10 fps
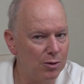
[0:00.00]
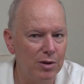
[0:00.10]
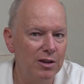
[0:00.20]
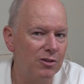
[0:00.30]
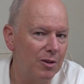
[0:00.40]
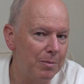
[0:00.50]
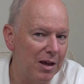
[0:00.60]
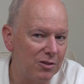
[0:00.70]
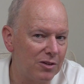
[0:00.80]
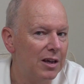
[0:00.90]
What is the
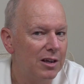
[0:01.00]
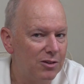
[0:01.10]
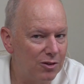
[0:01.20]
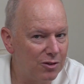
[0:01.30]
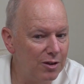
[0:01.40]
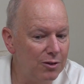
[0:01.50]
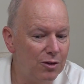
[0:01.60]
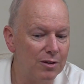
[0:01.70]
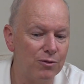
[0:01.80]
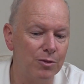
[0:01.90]
best
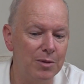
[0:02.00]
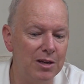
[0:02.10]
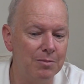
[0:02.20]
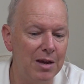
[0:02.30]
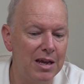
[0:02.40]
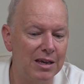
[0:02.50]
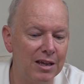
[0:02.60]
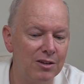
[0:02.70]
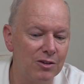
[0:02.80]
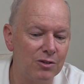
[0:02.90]
decision for me to make
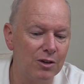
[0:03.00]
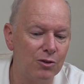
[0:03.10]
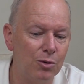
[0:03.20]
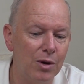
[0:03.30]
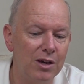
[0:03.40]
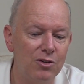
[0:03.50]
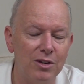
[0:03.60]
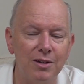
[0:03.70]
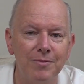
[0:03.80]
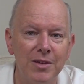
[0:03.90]
in this situation?